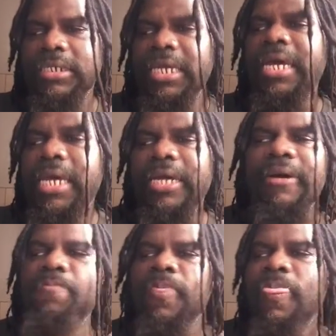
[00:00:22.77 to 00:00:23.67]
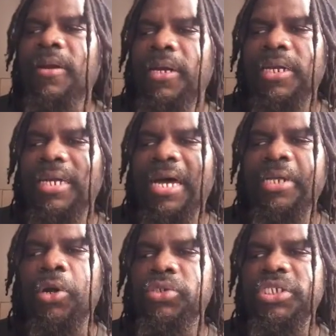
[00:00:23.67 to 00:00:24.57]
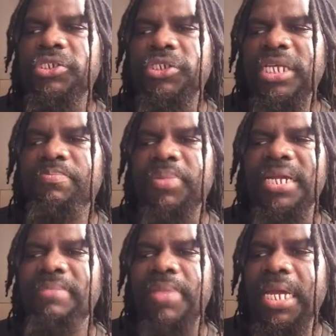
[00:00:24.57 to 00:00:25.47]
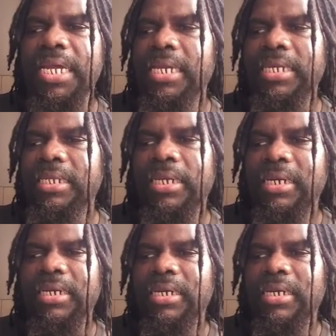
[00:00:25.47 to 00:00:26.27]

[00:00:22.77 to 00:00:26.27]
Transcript: Yeah, I don't just simply mean